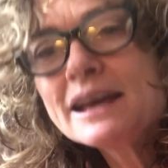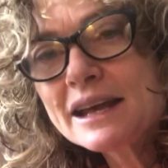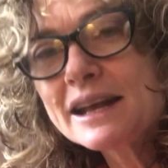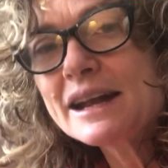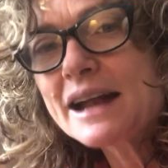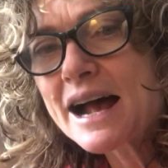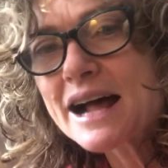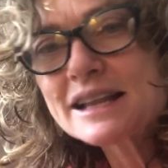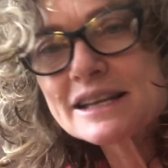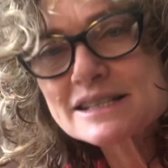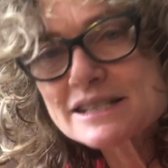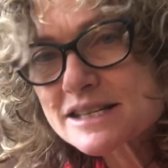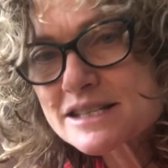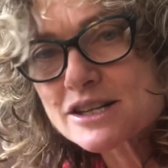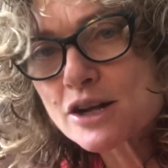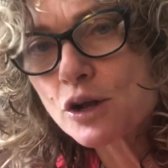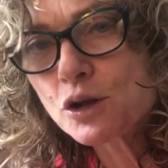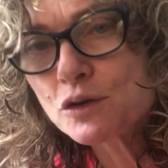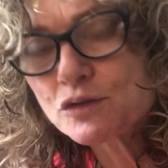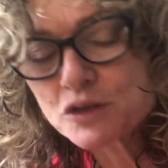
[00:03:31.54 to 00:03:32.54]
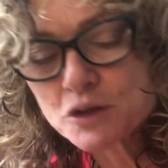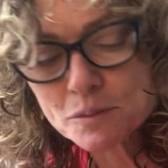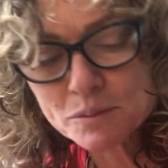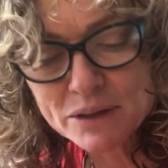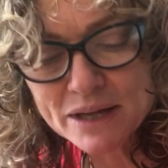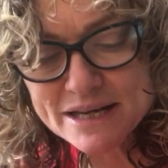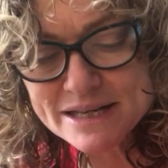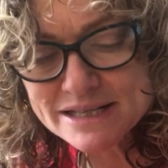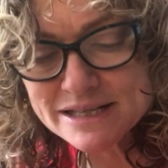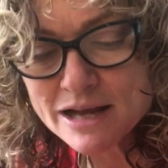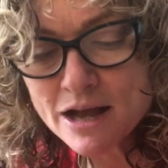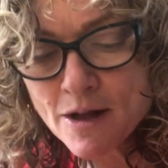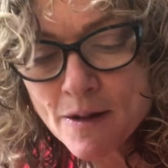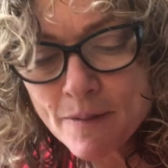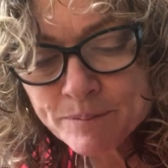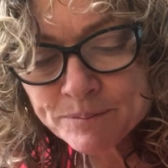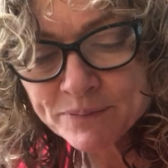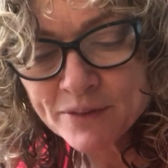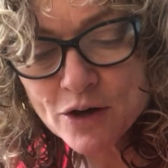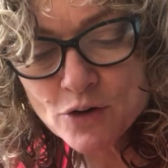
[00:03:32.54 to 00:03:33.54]
in Alice. It's all over the place.
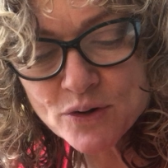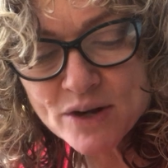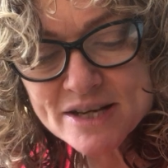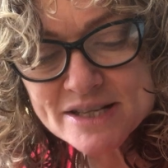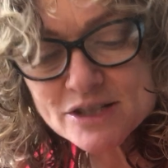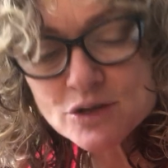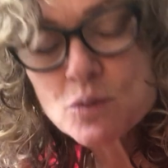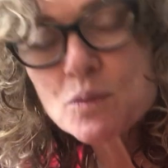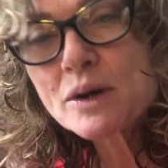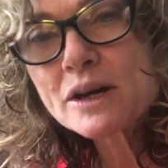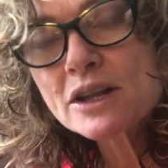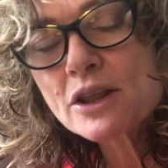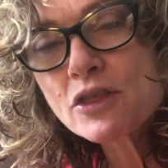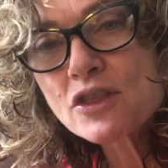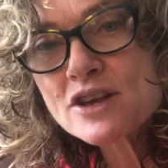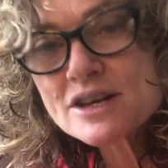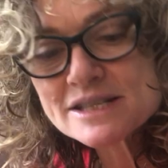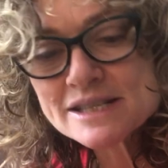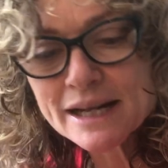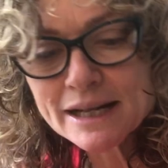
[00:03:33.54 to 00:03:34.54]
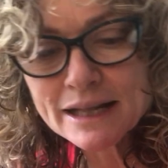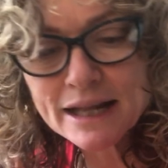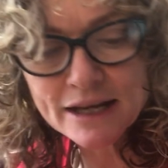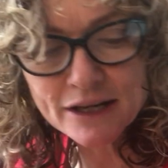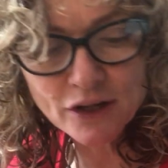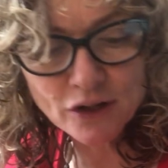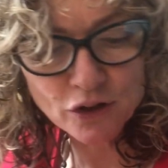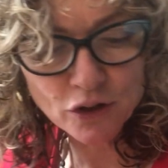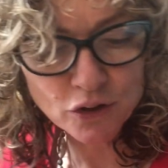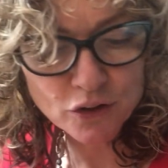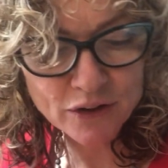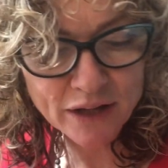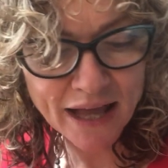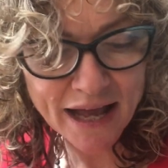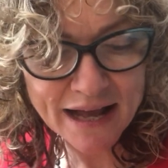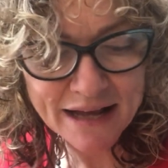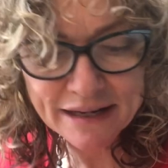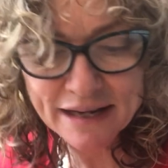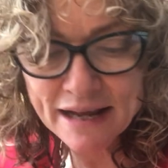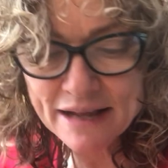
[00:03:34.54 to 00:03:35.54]
Okay, so one of the things I'd like you to look at,